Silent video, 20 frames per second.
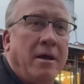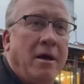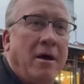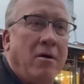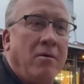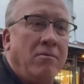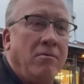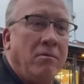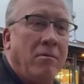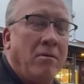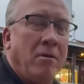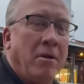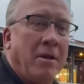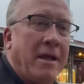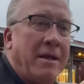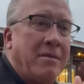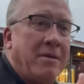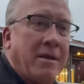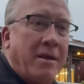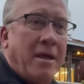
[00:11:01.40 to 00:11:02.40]
know,
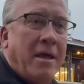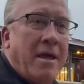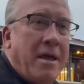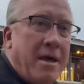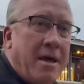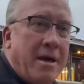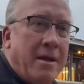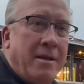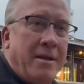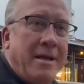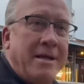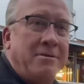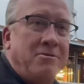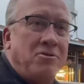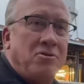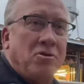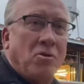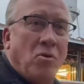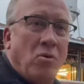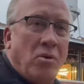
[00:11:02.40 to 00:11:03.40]
let the kid
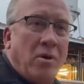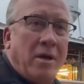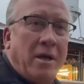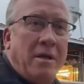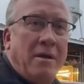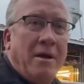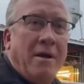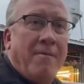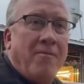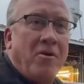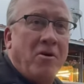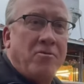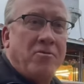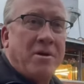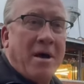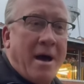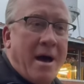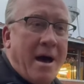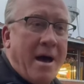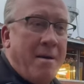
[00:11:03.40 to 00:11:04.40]
enjoy their
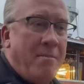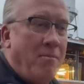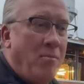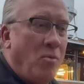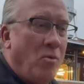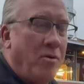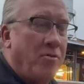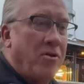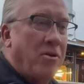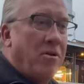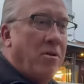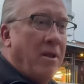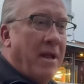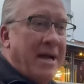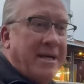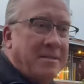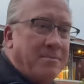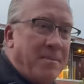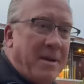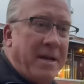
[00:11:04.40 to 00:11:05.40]
time with their
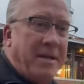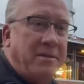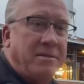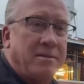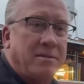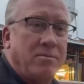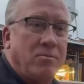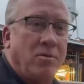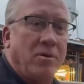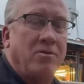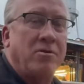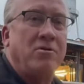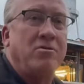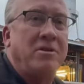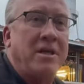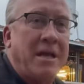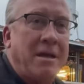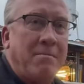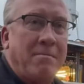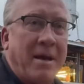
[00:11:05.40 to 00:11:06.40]
classmates, with their
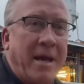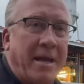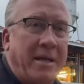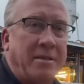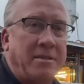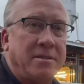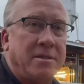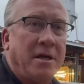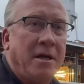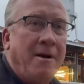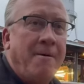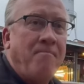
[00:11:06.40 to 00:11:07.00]
teammates,